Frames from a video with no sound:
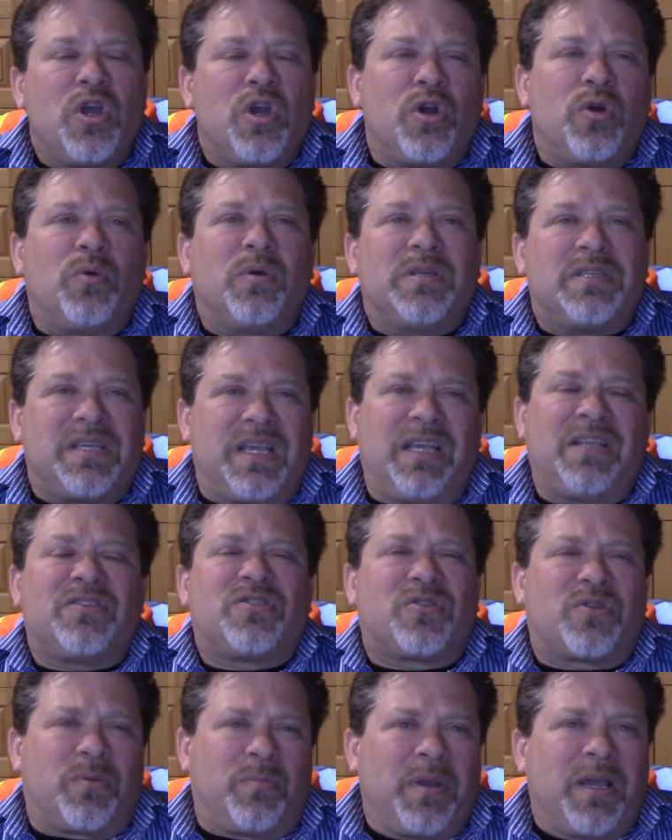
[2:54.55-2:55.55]
who was
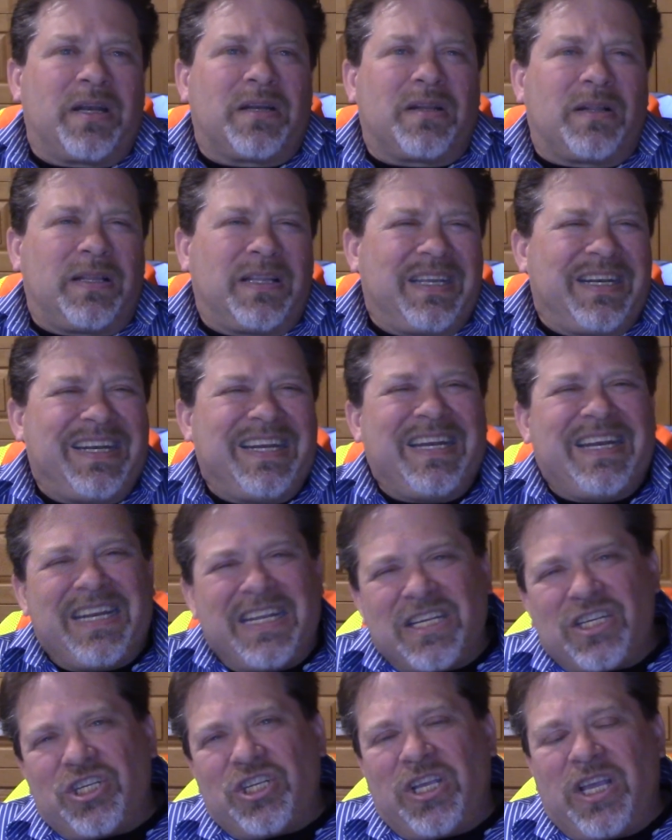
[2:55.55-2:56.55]
instrumental in
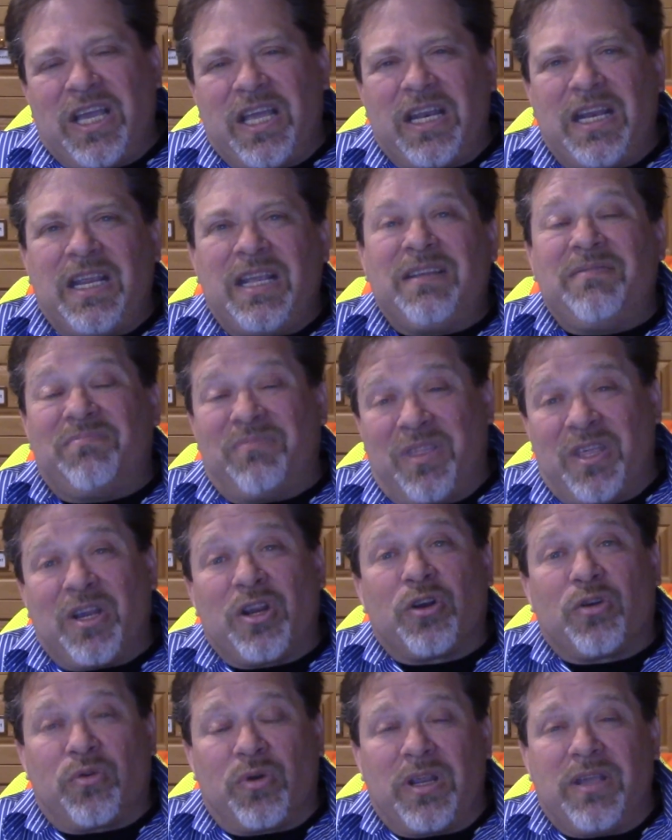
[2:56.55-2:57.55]
initiating
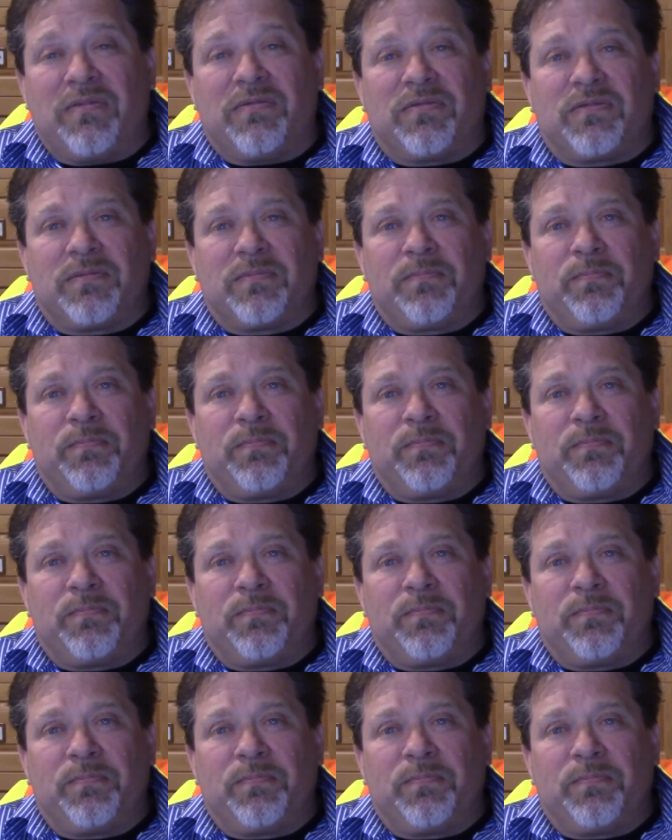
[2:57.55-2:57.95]
their grief.